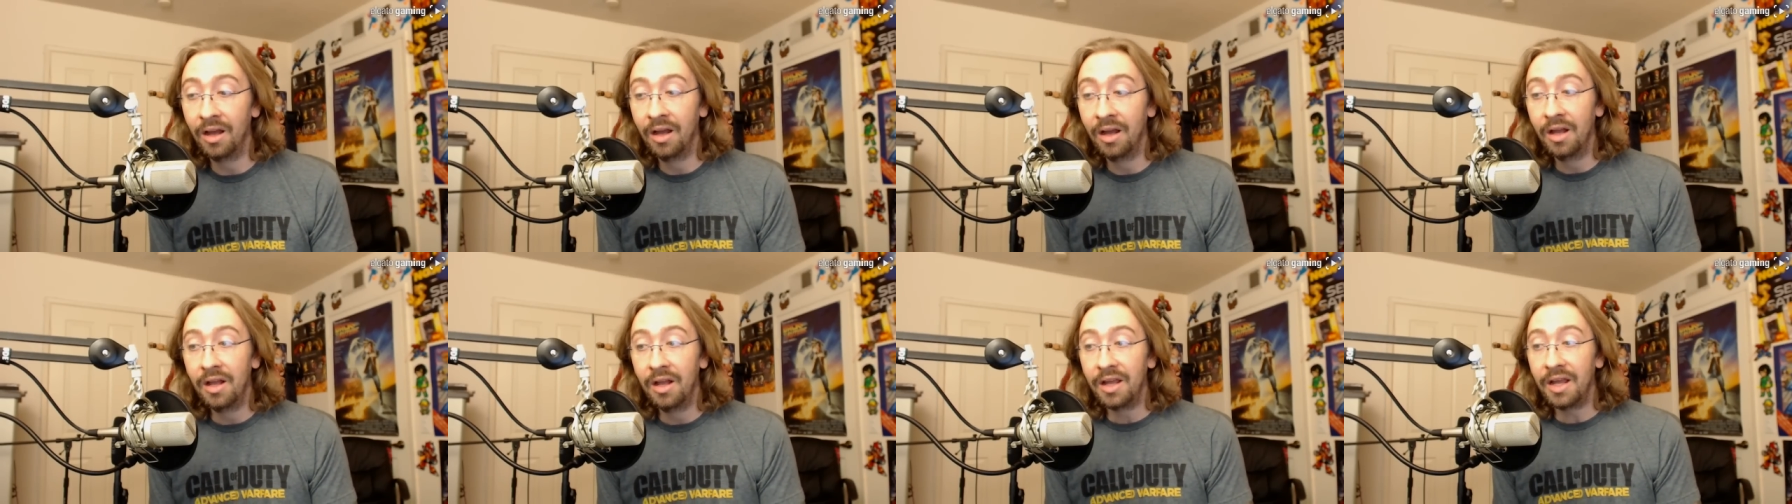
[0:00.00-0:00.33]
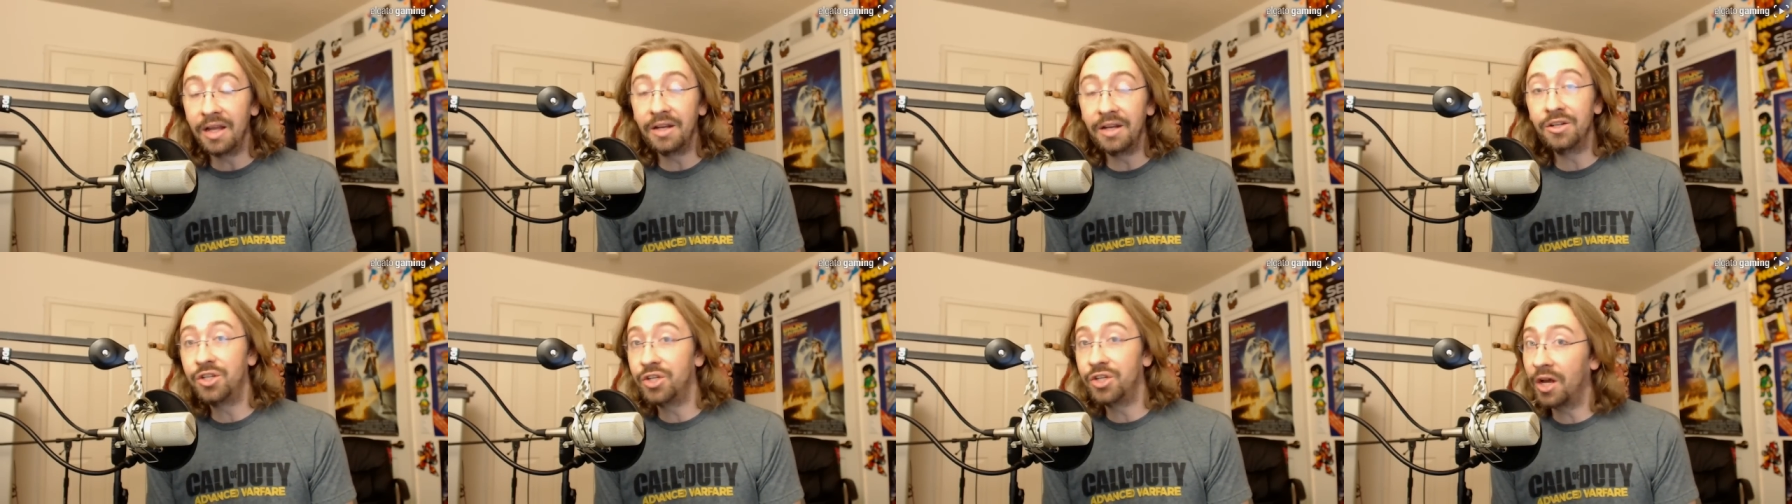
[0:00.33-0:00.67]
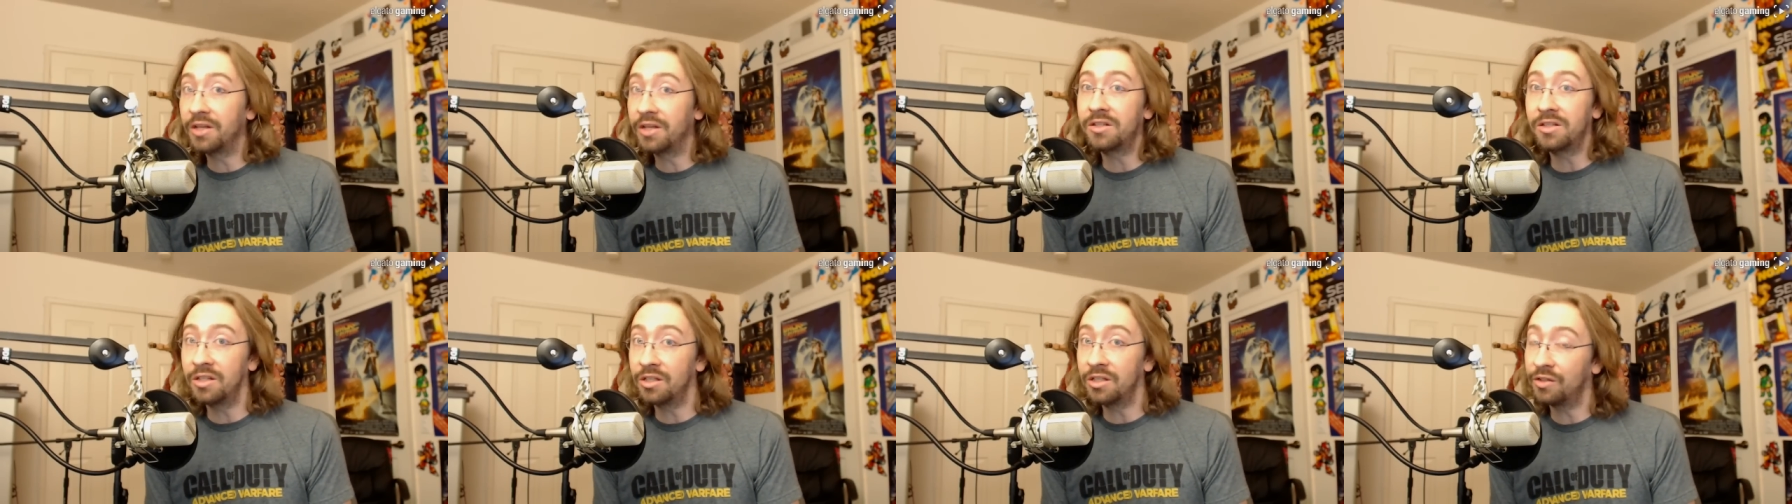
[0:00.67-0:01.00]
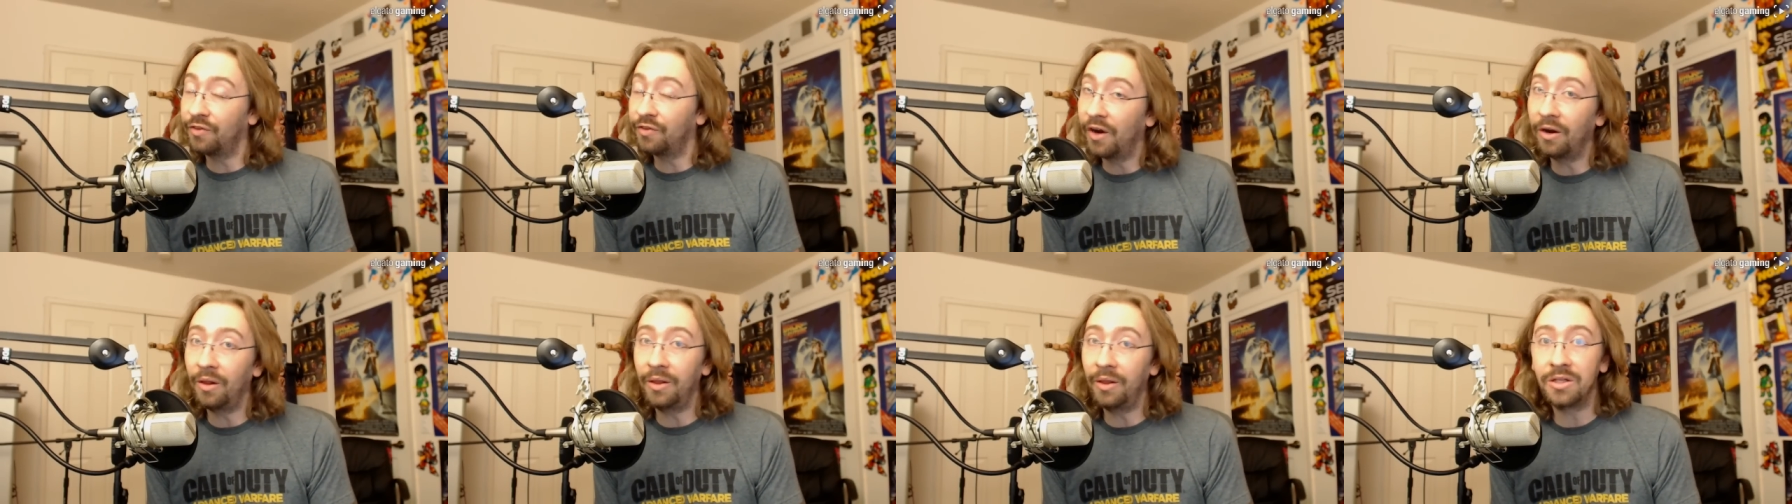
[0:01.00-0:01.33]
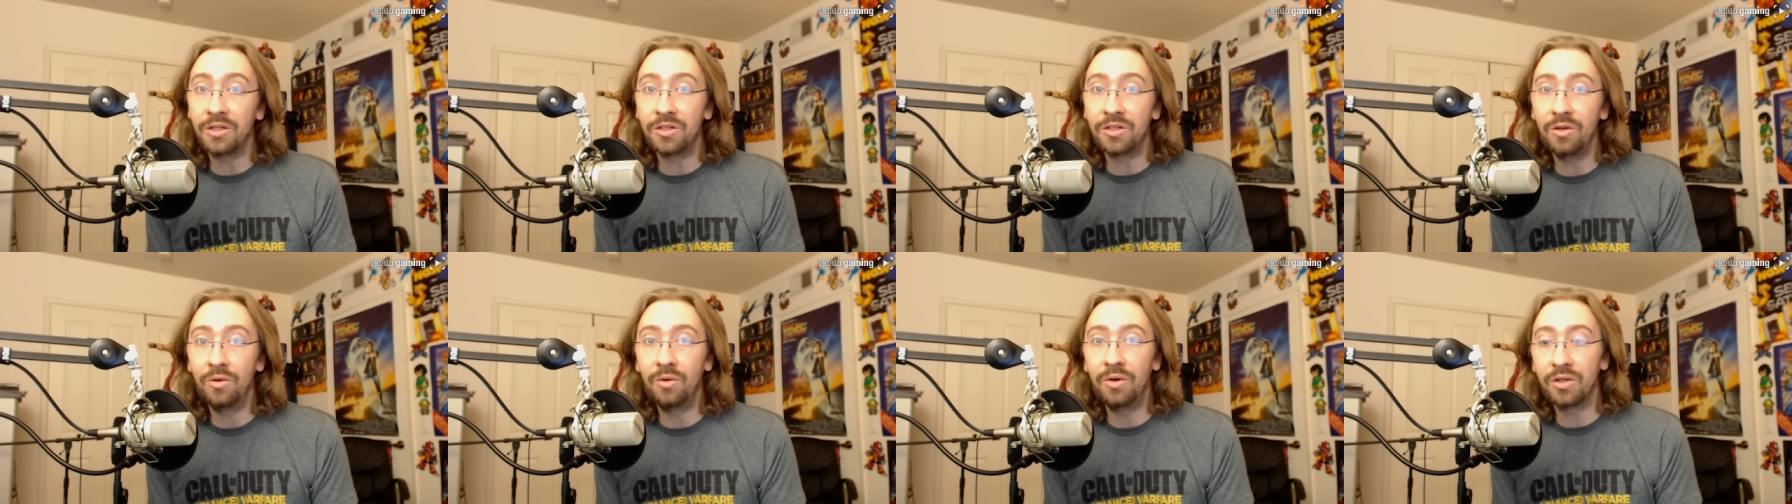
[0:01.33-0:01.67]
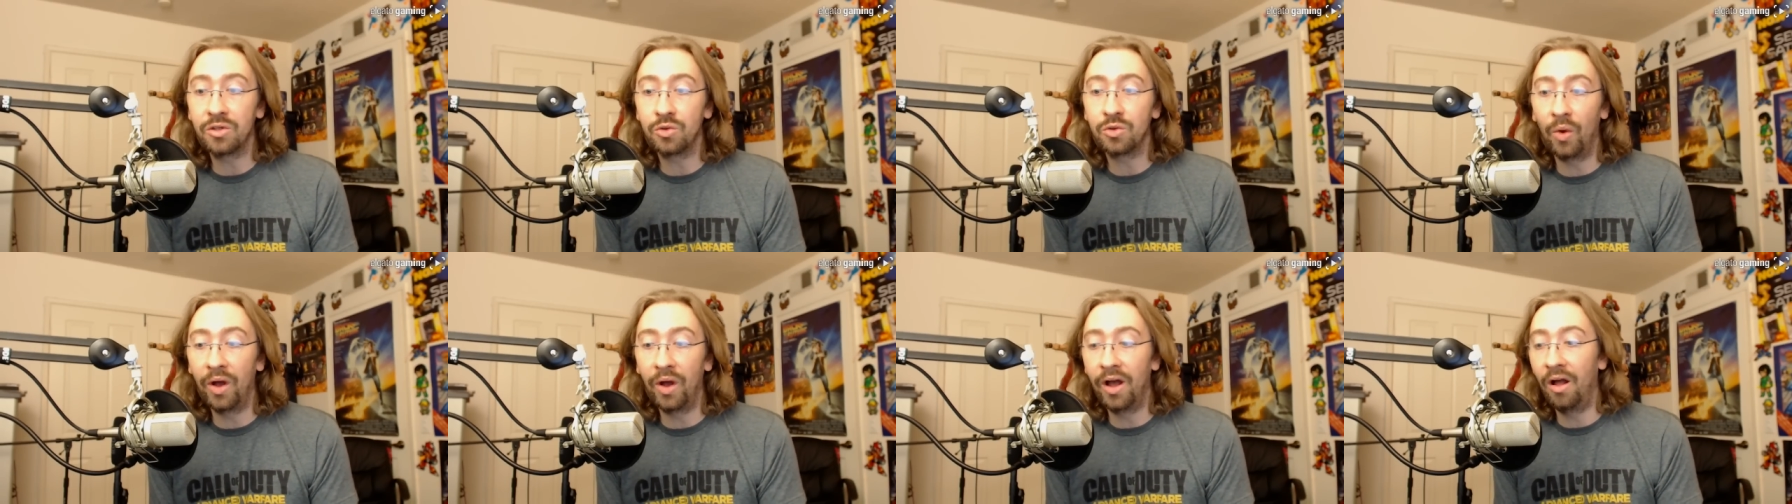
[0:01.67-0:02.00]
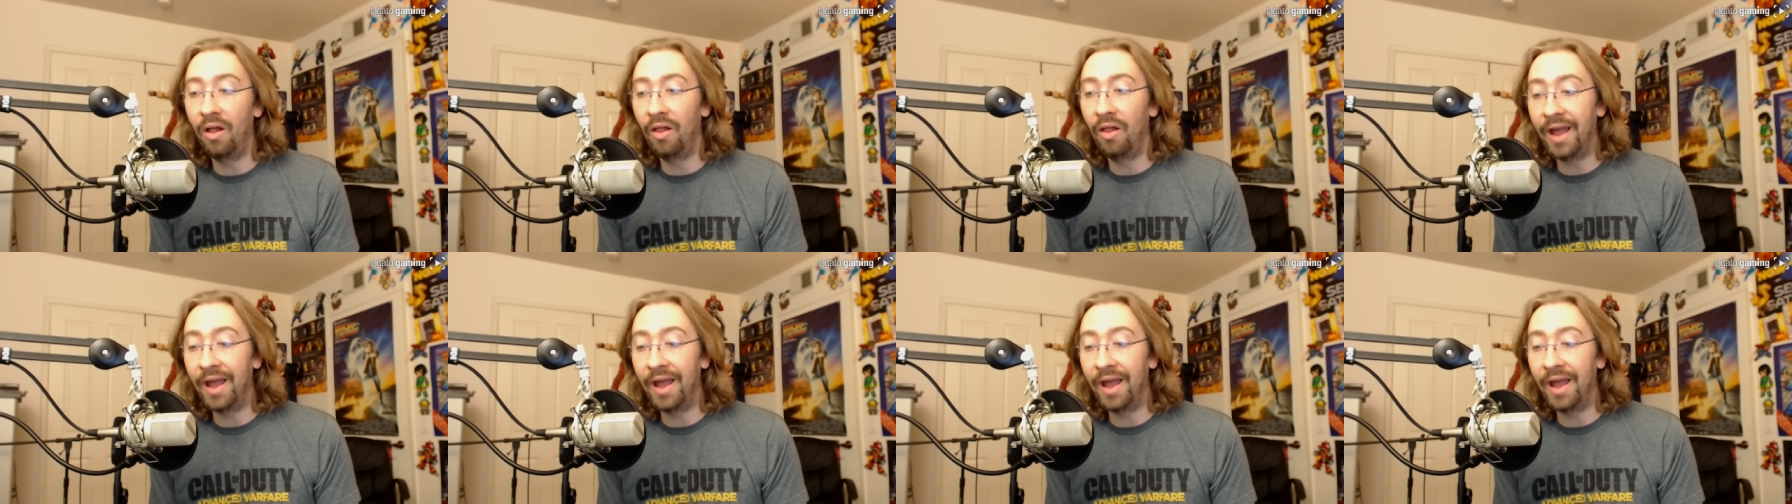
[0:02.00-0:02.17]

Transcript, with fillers: Injustice fairly soon as well,